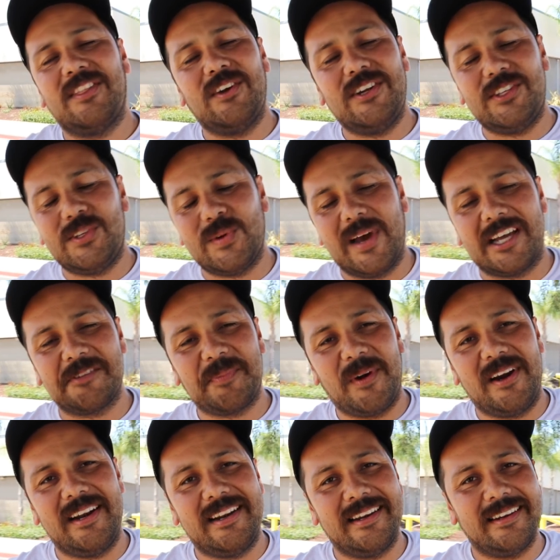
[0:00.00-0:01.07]
thirty-two X
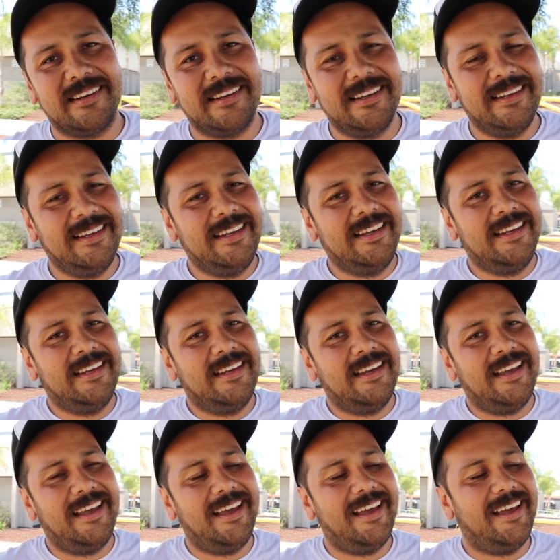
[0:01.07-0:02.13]
part, and
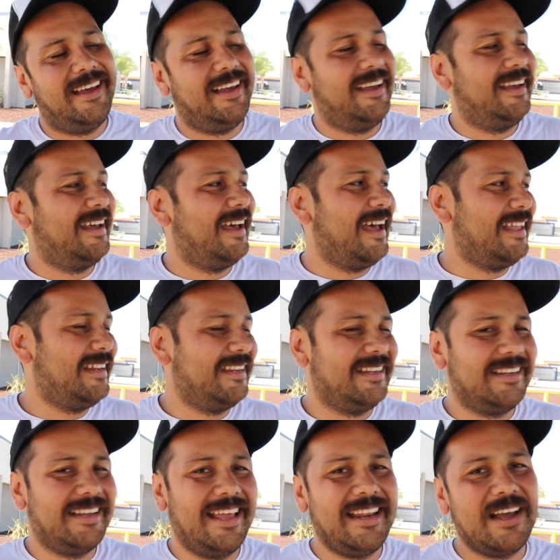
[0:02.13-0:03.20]
uh, I,
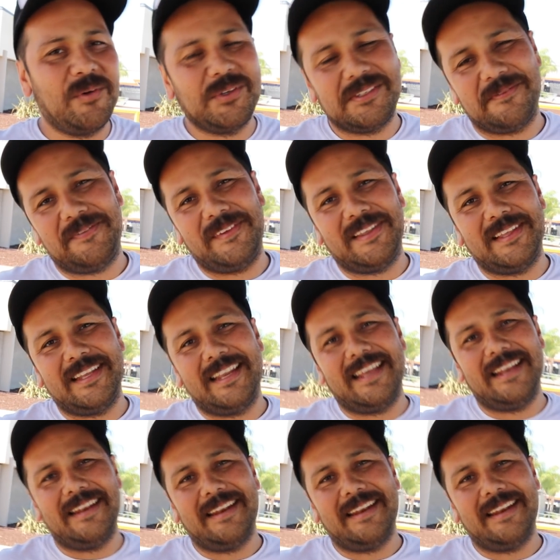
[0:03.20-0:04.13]
I, I wasn't feeling it.